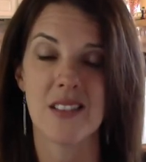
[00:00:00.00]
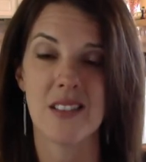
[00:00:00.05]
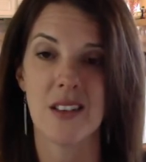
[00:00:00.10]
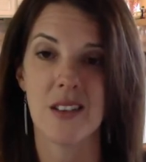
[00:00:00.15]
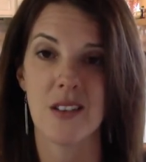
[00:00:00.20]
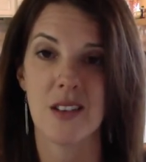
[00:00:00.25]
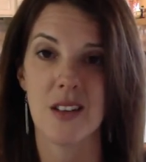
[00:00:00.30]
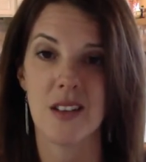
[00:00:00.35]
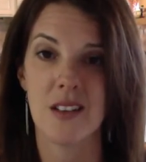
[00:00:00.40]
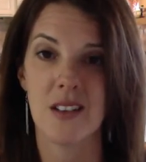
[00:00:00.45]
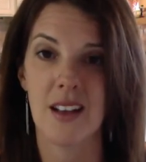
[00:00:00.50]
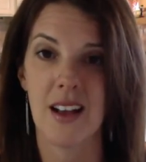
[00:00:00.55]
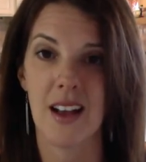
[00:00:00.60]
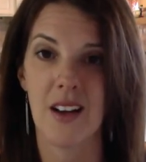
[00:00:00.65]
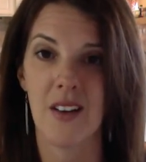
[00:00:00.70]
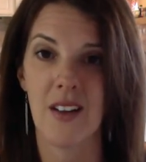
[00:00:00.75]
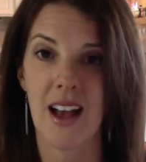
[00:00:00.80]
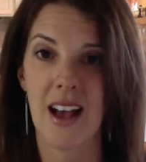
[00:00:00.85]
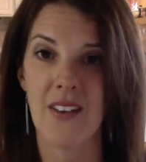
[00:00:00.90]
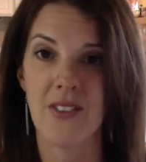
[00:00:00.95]
So I
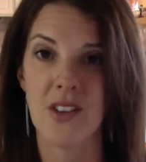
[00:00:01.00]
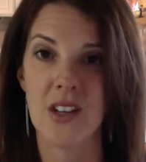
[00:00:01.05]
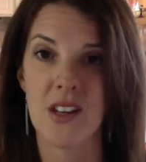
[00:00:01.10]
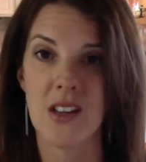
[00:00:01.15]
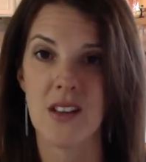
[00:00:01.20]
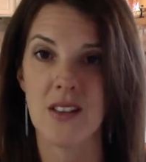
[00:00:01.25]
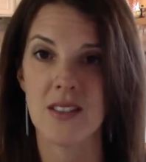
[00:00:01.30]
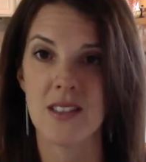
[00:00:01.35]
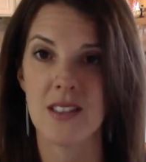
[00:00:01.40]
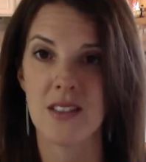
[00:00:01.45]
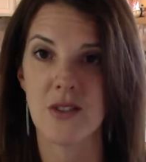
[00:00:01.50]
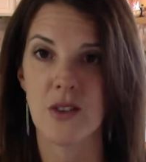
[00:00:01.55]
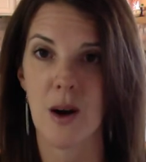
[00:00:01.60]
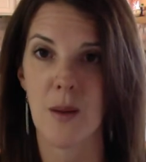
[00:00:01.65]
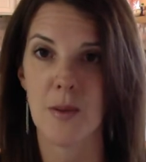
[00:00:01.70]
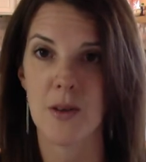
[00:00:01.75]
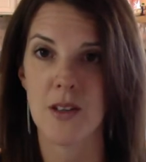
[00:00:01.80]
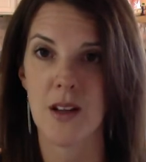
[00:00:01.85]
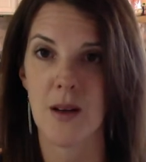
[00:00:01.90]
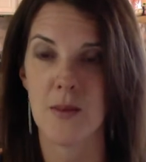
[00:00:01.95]
don't have to use these
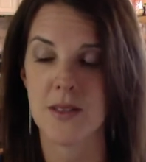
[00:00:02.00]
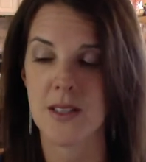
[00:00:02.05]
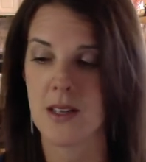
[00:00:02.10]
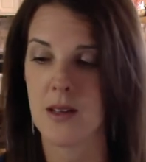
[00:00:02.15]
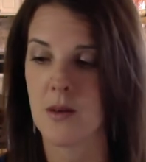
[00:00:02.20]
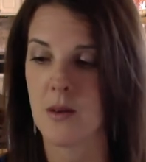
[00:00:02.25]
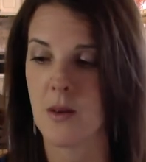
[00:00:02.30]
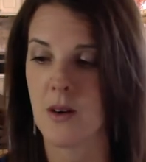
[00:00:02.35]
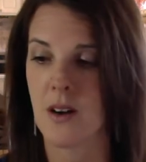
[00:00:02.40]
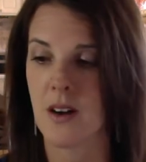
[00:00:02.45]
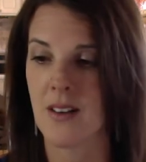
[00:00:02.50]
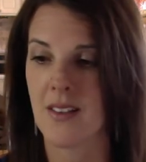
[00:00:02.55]
dropper tops anymore.